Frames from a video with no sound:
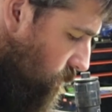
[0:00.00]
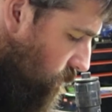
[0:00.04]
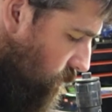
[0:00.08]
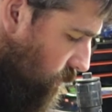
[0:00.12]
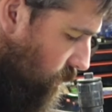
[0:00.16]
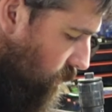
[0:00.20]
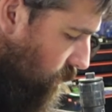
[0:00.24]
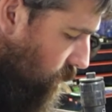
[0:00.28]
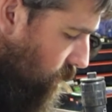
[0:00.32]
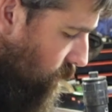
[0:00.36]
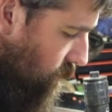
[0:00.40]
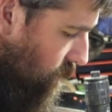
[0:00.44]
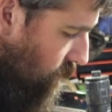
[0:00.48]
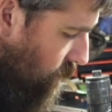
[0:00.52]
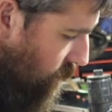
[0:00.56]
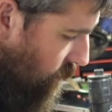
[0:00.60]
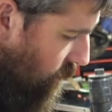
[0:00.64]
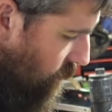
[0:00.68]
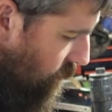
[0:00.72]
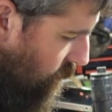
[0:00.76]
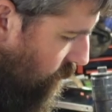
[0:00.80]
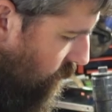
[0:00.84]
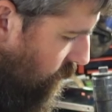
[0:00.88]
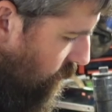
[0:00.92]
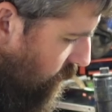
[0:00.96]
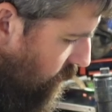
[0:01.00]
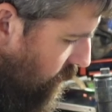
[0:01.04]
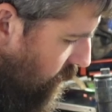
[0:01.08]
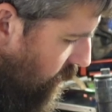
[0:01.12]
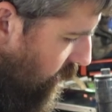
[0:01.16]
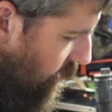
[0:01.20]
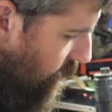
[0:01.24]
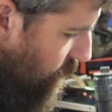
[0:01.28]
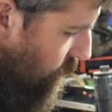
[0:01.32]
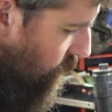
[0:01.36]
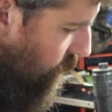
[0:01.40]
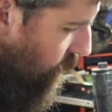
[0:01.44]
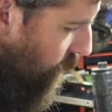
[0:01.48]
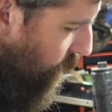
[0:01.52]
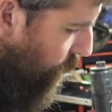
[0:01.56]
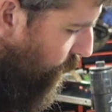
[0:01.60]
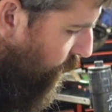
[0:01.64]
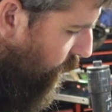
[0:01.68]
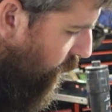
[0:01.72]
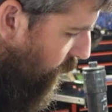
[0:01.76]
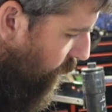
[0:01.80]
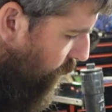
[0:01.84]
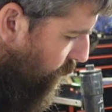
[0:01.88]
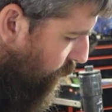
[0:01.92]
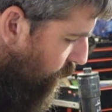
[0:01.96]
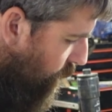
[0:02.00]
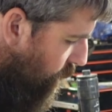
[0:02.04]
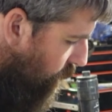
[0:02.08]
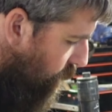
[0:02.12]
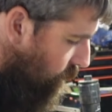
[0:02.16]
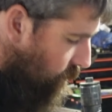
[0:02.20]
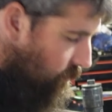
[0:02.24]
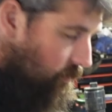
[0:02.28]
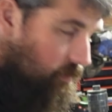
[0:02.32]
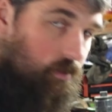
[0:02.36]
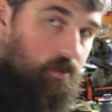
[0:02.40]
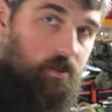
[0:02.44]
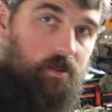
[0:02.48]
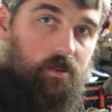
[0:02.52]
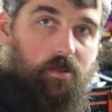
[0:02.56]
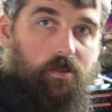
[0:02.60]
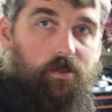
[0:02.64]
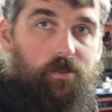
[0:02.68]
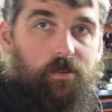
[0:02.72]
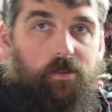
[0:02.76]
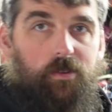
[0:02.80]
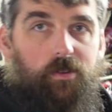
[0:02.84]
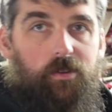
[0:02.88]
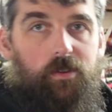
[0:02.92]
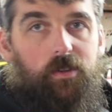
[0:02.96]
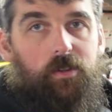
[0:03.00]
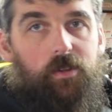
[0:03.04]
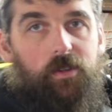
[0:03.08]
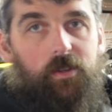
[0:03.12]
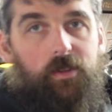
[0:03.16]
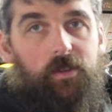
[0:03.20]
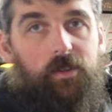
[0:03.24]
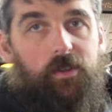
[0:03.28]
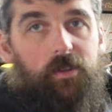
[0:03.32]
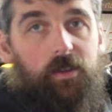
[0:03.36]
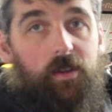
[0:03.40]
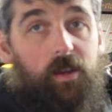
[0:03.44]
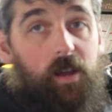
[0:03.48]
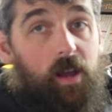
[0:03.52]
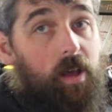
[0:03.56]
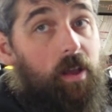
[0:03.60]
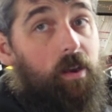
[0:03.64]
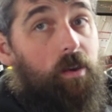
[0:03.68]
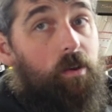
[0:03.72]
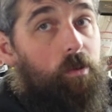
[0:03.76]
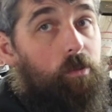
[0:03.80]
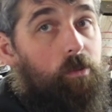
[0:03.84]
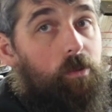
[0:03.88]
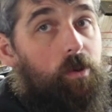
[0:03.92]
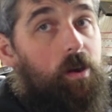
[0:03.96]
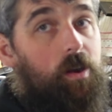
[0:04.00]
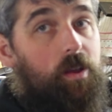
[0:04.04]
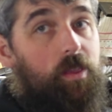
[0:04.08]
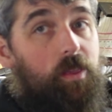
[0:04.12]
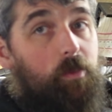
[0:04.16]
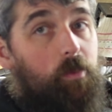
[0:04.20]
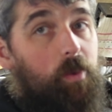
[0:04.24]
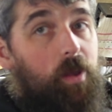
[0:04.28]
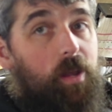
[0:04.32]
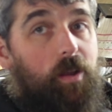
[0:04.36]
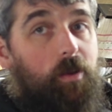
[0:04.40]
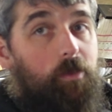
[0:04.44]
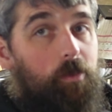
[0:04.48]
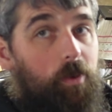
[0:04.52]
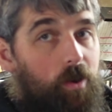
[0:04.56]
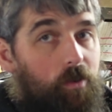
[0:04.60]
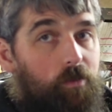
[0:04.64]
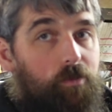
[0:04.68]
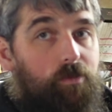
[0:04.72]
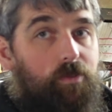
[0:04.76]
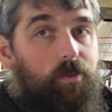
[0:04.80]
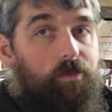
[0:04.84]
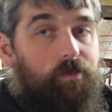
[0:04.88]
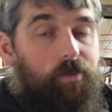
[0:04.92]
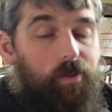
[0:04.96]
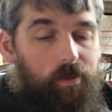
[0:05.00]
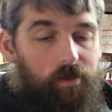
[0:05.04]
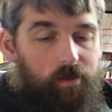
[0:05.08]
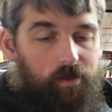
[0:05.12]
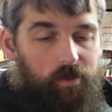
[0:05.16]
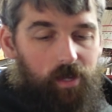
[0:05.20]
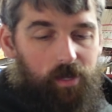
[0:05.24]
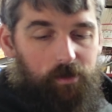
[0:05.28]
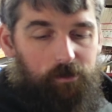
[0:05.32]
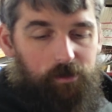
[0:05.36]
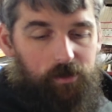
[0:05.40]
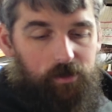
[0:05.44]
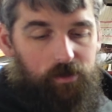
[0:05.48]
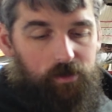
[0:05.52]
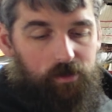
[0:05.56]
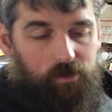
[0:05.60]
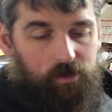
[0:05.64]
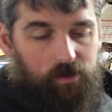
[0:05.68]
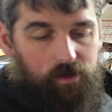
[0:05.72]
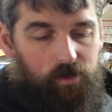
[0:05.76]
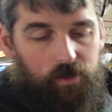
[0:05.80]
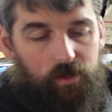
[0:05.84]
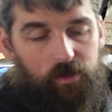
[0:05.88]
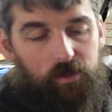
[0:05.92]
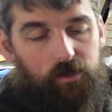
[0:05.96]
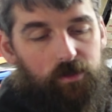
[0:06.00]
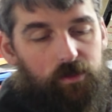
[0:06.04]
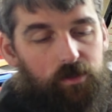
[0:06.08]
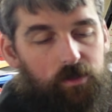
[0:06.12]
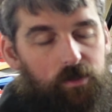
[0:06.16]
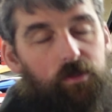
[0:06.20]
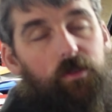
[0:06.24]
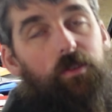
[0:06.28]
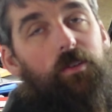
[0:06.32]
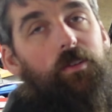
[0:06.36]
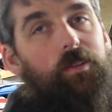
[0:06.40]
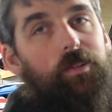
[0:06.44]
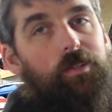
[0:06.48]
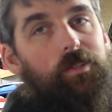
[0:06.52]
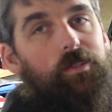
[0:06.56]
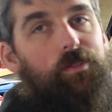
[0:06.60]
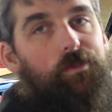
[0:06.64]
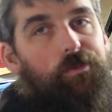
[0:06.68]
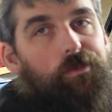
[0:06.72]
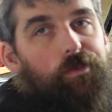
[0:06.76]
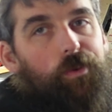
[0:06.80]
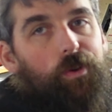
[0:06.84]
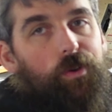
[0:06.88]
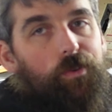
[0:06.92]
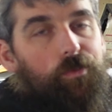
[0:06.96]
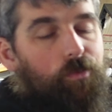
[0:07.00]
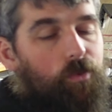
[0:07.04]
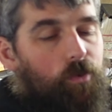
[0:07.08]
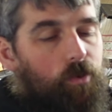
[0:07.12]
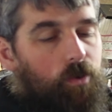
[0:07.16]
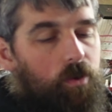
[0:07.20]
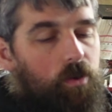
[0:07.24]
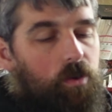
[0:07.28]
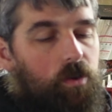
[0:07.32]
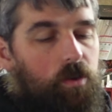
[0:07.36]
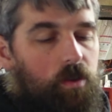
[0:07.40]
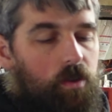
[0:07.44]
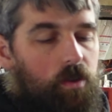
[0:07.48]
is I use a different air fitting. I don't know why they make about 15 types of these things, or at least 3 or 4.